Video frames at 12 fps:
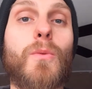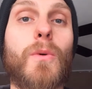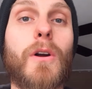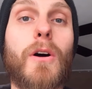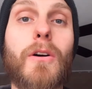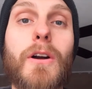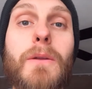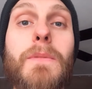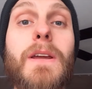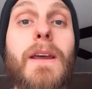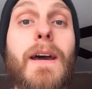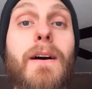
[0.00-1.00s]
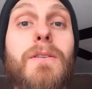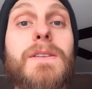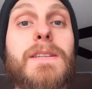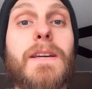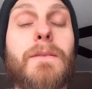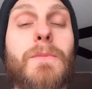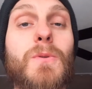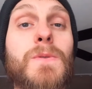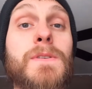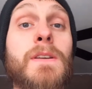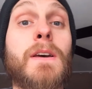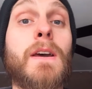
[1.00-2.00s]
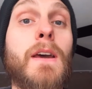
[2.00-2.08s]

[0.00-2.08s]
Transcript: We're all going to meet at Allen Samuels.